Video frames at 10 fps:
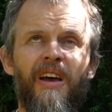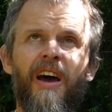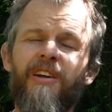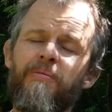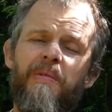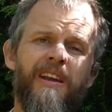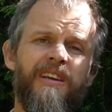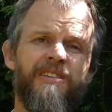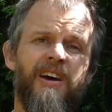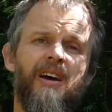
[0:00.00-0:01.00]
And many
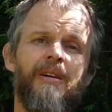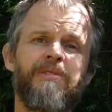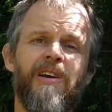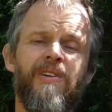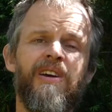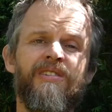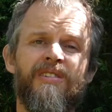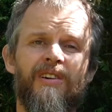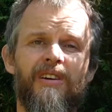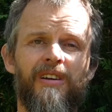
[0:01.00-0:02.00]
times over
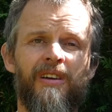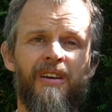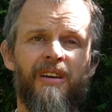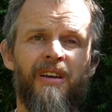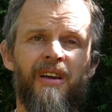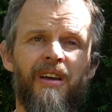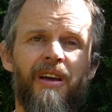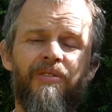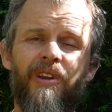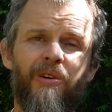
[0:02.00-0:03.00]
history
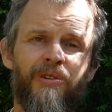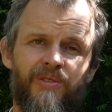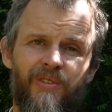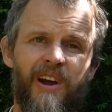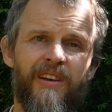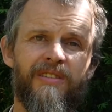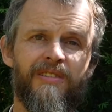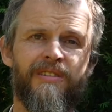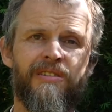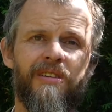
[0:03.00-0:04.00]
have the Lord's
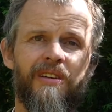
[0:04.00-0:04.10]
friends,